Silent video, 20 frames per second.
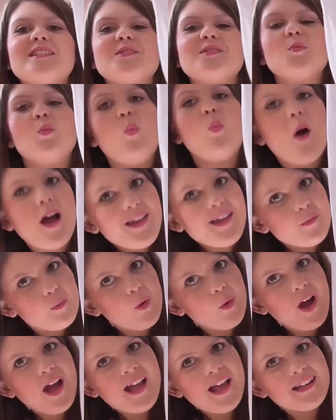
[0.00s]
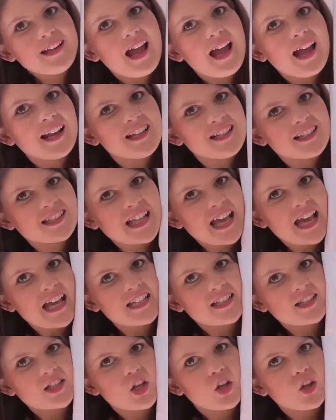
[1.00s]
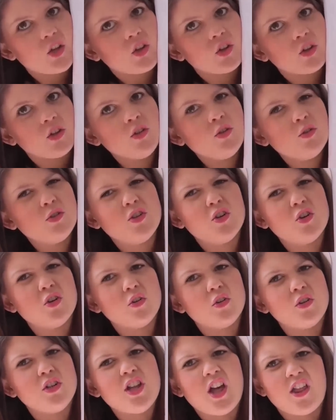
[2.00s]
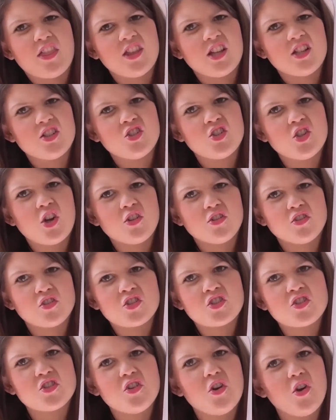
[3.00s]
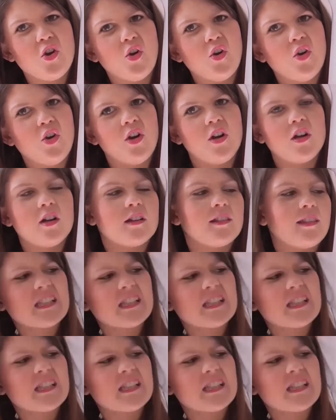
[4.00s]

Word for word: this white one, and it says, "You know nothing, Jon Snow."